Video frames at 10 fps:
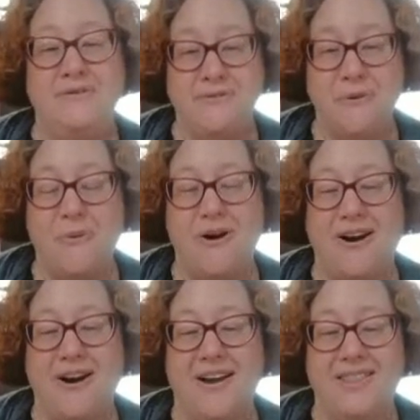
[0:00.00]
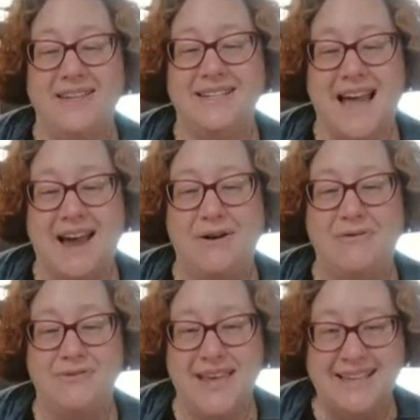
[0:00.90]
for the Taco
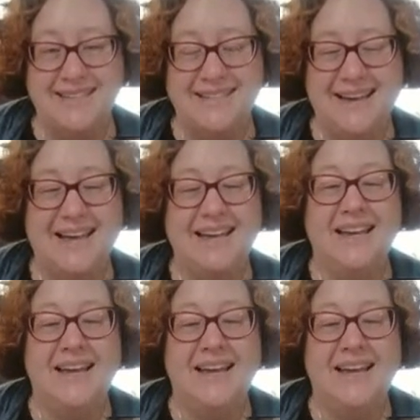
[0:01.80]
Fiesta